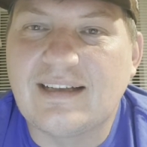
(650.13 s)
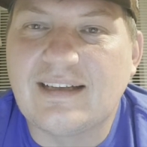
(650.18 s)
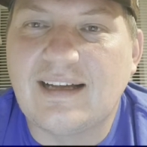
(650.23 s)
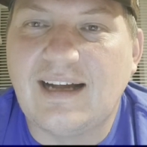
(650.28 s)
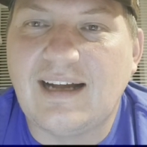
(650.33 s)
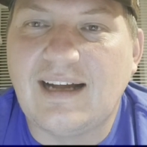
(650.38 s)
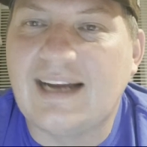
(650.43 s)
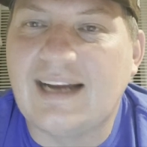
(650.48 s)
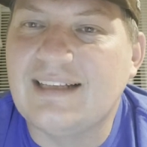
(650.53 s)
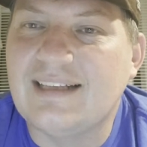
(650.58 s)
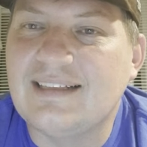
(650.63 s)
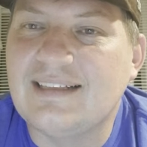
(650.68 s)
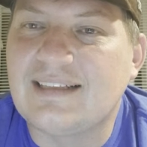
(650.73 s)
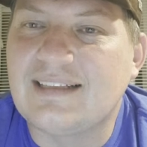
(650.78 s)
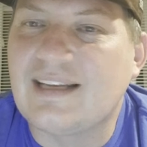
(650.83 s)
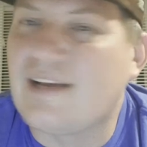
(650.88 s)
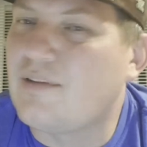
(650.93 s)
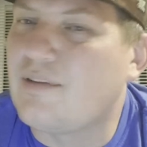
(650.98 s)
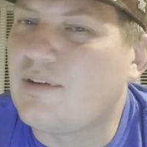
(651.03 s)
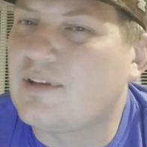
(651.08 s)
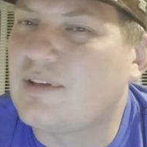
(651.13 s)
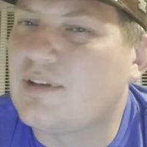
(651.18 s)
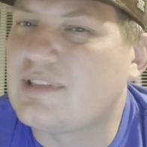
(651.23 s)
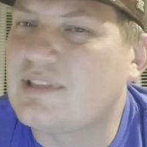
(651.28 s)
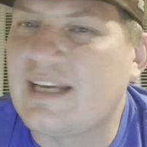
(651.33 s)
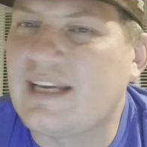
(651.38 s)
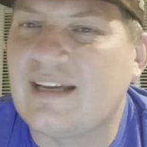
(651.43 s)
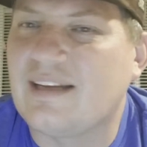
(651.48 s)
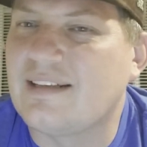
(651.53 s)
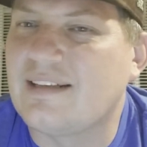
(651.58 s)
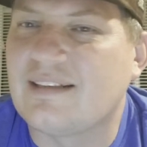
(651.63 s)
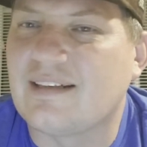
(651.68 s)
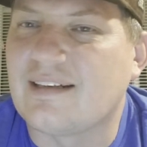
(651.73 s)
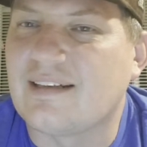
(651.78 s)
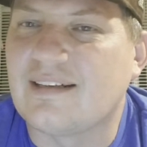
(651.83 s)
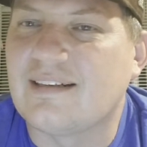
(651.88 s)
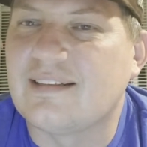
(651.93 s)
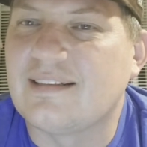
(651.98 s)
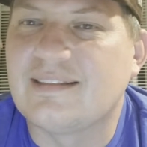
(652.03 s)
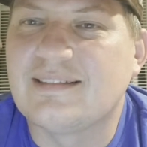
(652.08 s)
I didn't never say under.
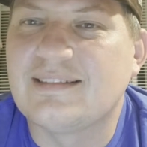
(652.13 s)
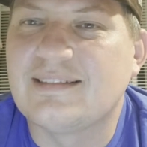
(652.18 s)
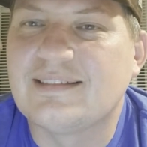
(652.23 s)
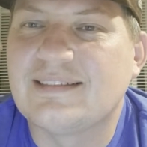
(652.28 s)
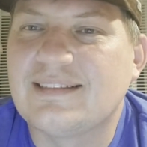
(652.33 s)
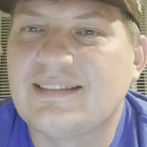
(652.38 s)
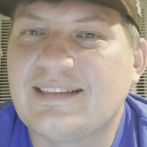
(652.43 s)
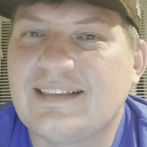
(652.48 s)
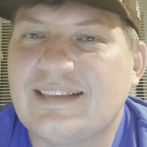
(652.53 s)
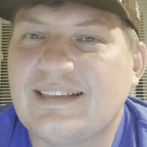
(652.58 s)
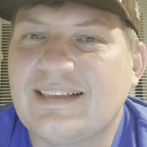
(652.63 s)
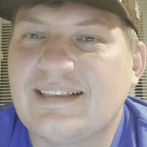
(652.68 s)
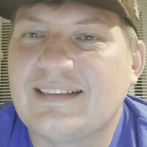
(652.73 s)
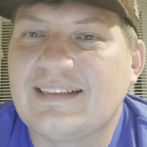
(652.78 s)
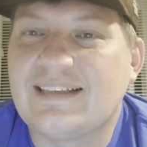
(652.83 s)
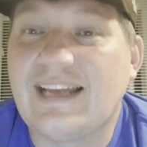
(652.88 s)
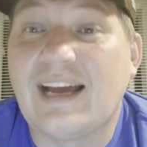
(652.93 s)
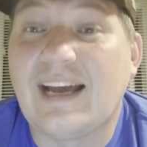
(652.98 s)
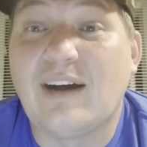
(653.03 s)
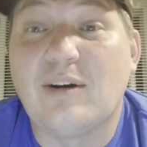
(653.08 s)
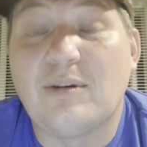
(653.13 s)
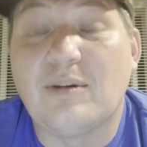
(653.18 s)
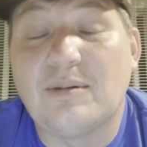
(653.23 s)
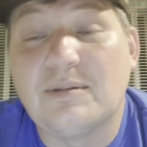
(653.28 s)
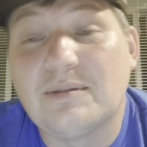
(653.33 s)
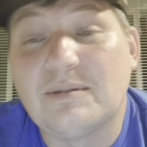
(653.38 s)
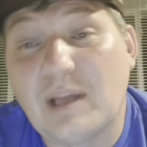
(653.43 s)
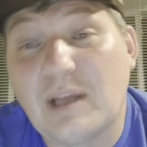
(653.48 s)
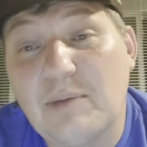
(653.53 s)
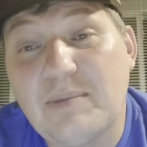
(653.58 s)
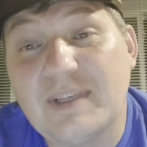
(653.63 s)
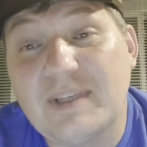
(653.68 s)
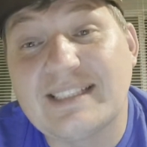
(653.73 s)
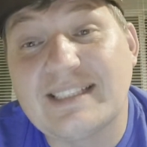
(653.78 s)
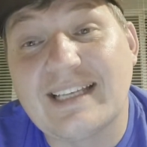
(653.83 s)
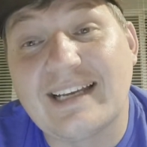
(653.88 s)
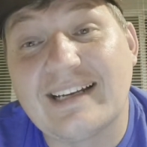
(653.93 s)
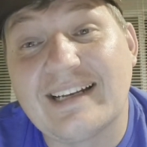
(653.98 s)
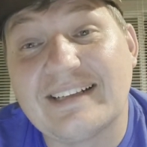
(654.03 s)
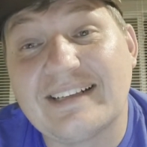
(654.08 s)
Now, Lumpy
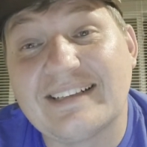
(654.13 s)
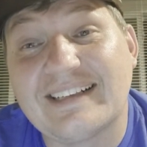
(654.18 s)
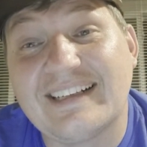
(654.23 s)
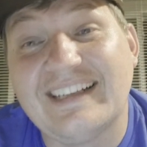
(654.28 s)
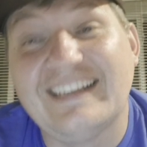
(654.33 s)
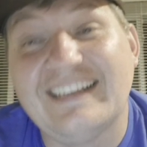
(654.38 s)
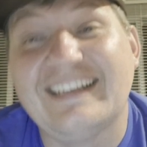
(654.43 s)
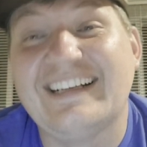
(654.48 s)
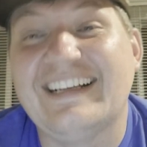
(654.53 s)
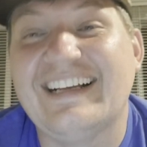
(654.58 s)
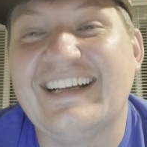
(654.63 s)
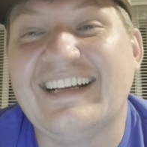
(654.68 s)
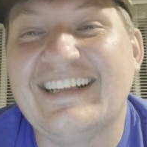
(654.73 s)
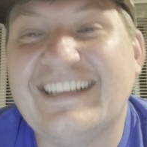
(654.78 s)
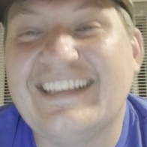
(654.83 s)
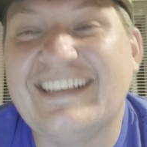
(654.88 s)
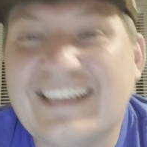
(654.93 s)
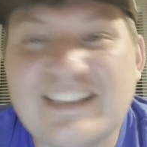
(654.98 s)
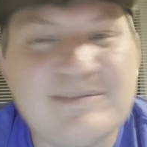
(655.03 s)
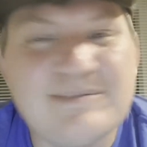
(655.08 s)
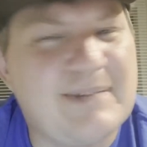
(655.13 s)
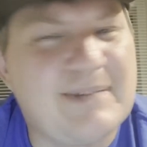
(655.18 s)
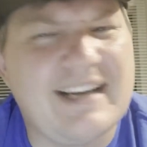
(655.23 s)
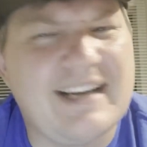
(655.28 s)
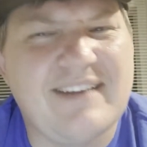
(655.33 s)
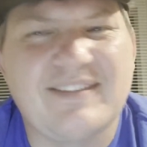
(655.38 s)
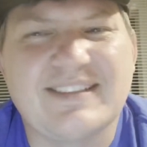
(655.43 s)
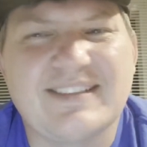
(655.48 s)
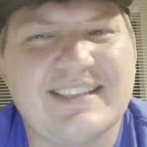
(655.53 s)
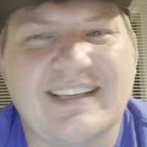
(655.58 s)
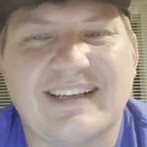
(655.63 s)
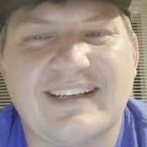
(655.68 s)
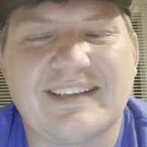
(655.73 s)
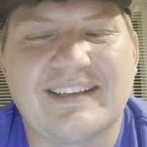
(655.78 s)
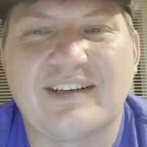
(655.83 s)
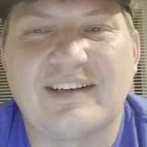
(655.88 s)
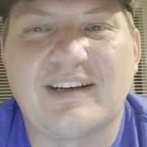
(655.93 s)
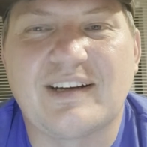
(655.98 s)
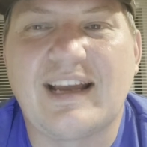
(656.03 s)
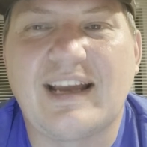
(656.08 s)
said under, but I never said
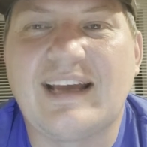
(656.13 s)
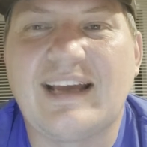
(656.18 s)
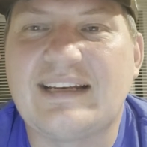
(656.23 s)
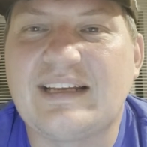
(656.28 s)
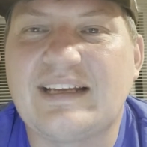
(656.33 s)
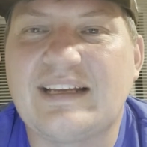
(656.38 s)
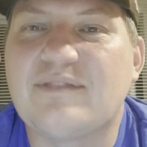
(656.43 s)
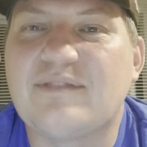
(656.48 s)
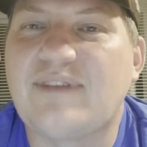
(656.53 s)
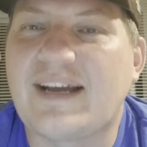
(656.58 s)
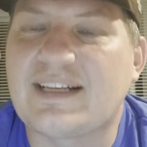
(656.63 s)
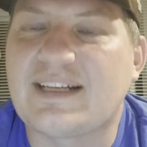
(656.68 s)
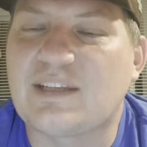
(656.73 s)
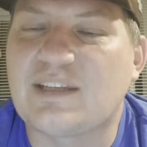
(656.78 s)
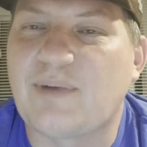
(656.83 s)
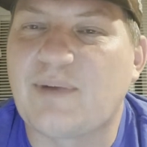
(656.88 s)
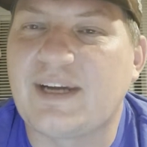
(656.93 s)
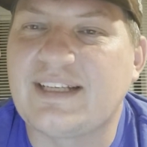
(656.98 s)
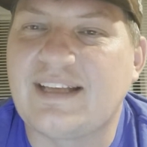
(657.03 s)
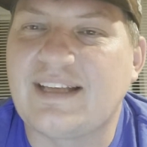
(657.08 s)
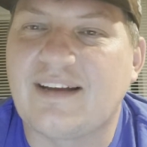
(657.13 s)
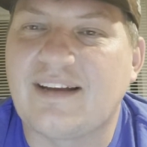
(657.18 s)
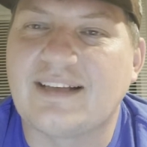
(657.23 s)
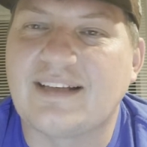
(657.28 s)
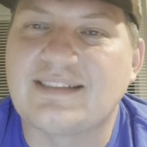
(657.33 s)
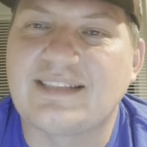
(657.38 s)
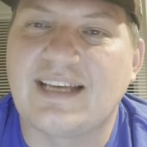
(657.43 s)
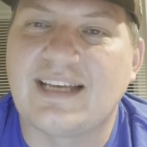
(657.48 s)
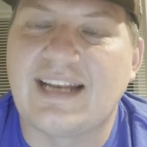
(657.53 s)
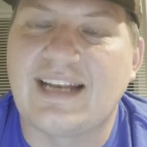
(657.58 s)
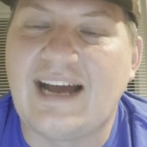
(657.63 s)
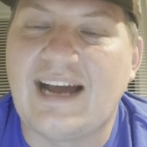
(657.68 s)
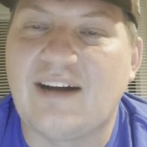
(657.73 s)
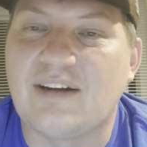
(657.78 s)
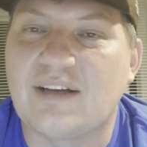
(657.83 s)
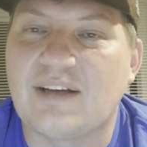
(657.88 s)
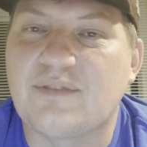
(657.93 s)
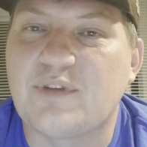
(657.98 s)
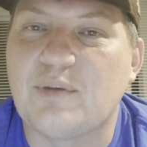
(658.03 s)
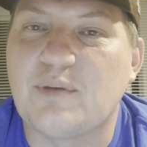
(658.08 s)
under. And in fact, the breakdown I sent
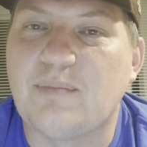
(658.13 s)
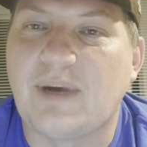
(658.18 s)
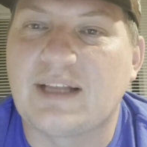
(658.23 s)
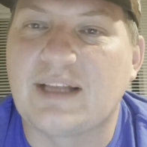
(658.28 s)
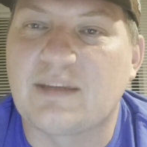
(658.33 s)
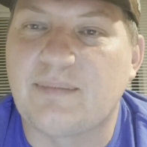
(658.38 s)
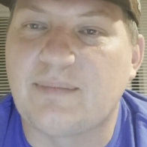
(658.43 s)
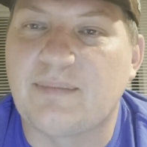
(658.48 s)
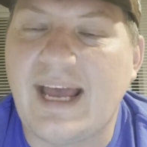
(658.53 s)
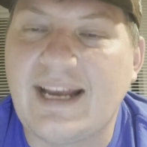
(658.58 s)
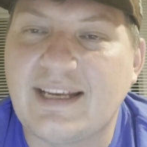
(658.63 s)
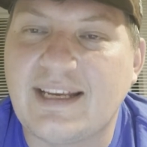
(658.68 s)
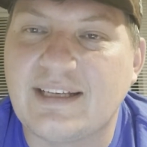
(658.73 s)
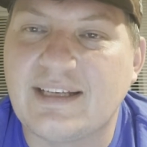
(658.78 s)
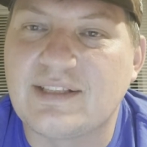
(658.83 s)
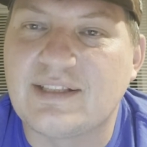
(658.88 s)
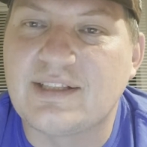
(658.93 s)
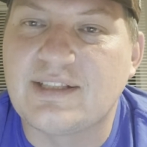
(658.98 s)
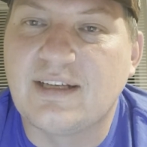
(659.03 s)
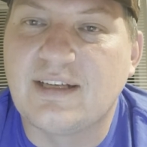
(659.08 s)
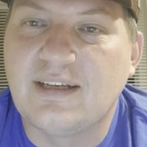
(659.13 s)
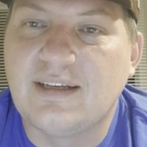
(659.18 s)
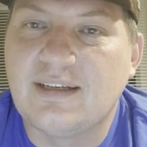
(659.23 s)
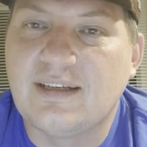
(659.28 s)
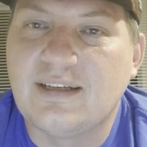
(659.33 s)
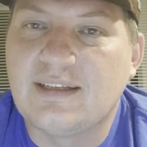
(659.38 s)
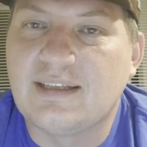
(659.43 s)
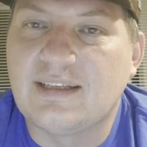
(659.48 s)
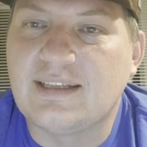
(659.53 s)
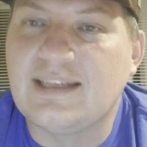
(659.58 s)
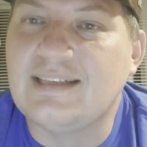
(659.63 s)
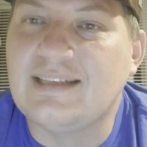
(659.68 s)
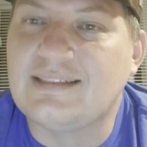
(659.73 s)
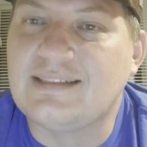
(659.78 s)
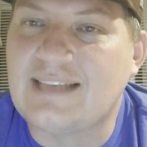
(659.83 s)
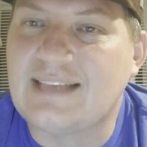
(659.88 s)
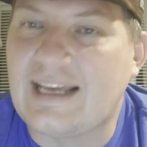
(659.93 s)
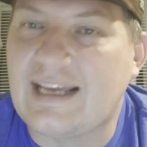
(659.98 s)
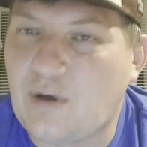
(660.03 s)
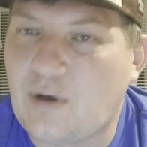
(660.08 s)
out, if you bought the package, it
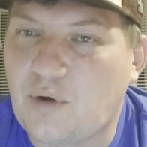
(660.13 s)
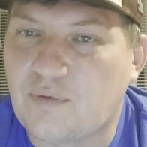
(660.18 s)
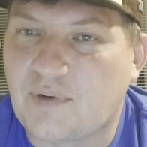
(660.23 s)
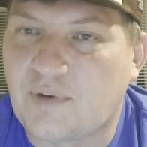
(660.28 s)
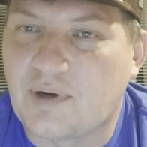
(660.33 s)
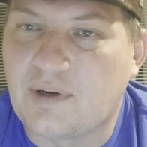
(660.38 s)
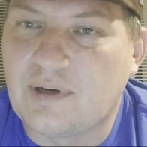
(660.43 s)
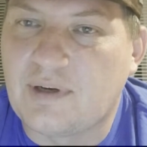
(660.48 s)
said over.